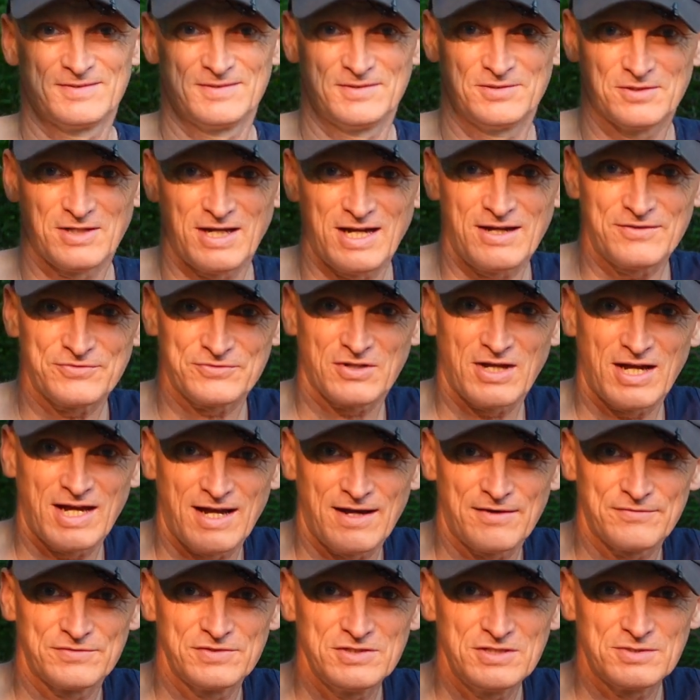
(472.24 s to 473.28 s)
You have to
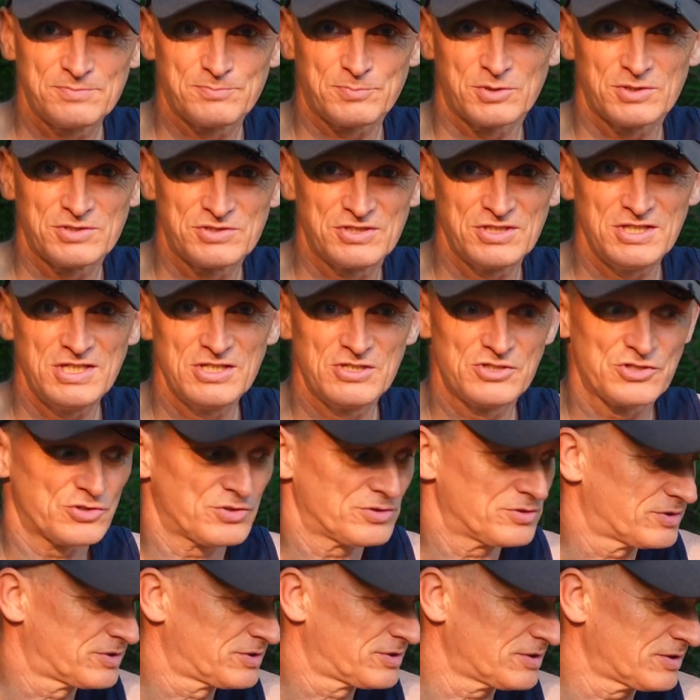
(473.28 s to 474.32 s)
have these
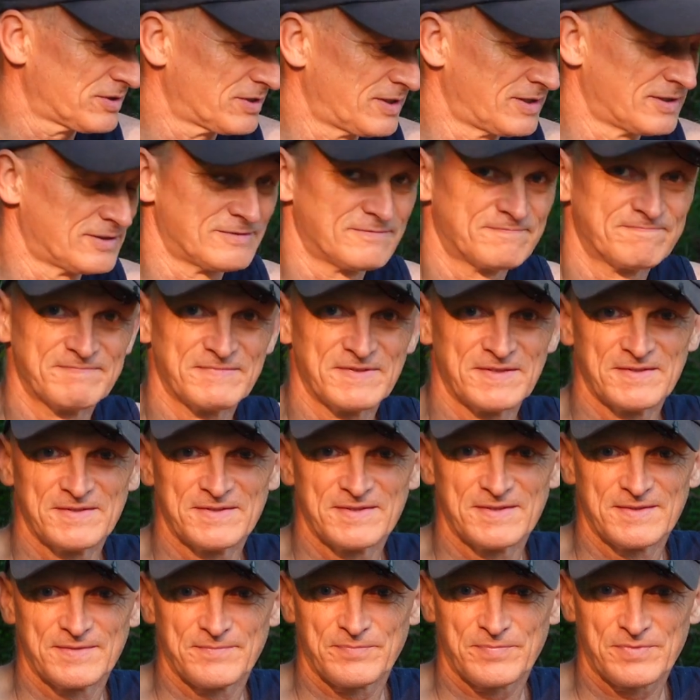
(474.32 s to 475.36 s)
procedures, and
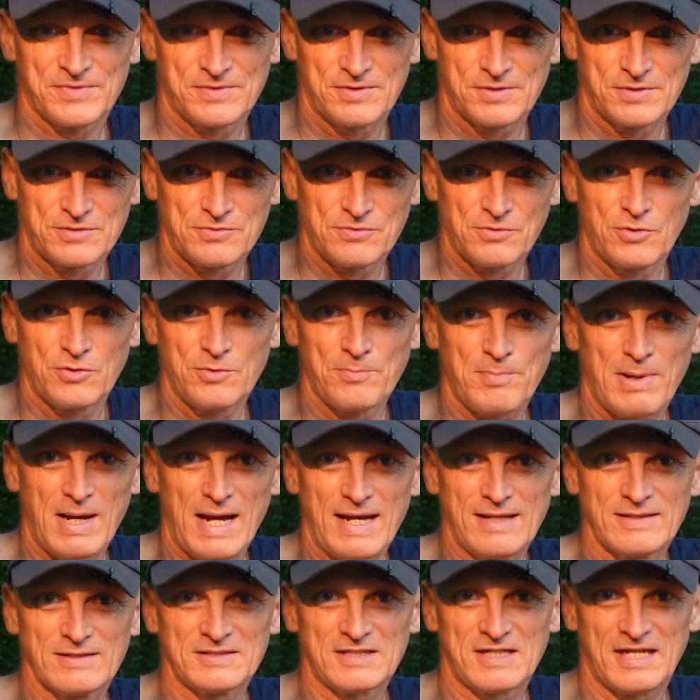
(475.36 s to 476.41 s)
the Drone
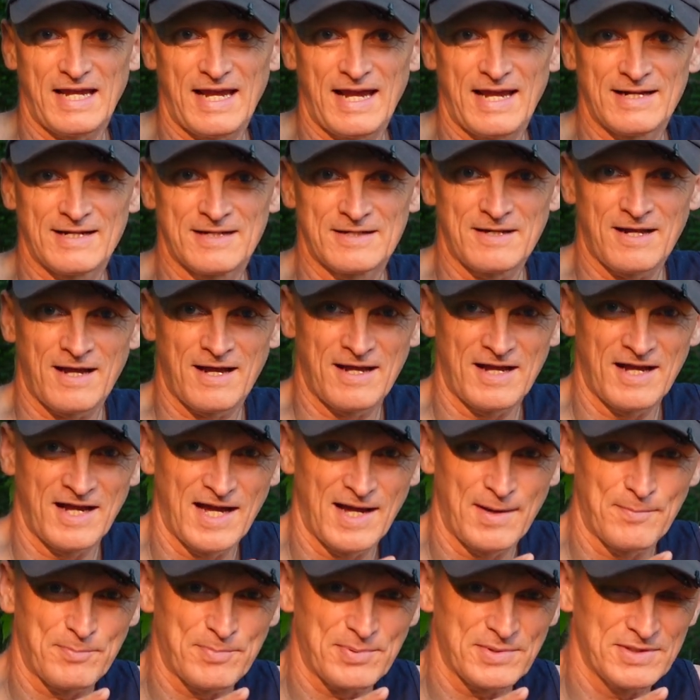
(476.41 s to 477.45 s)
Pilot Canada
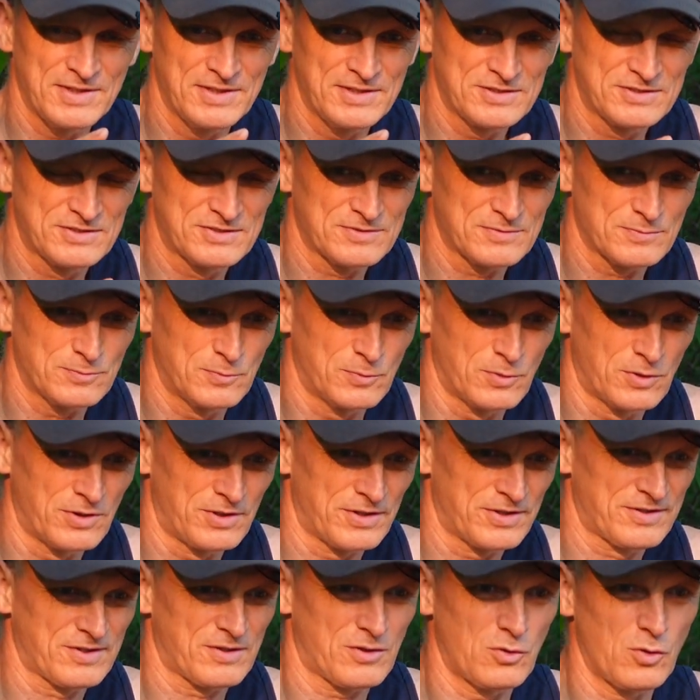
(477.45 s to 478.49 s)
app is
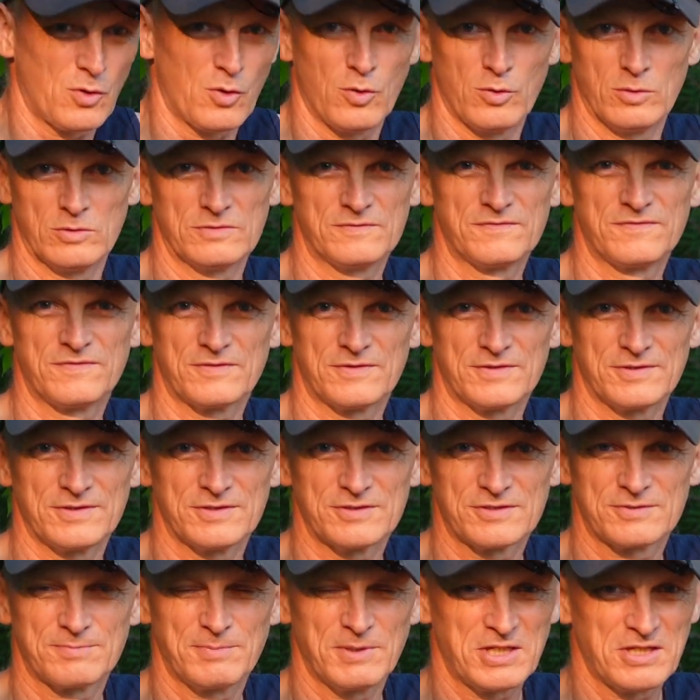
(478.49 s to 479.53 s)
worth gold for
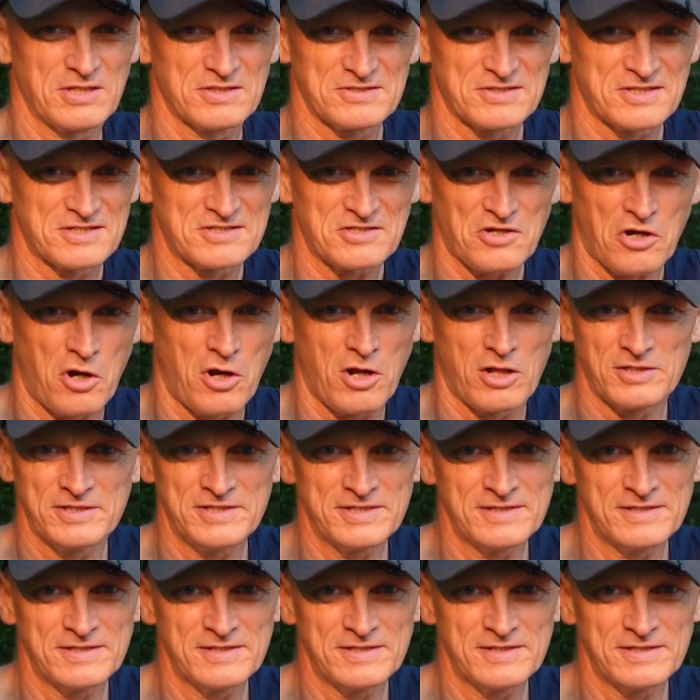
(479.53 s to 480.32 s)
this because it's all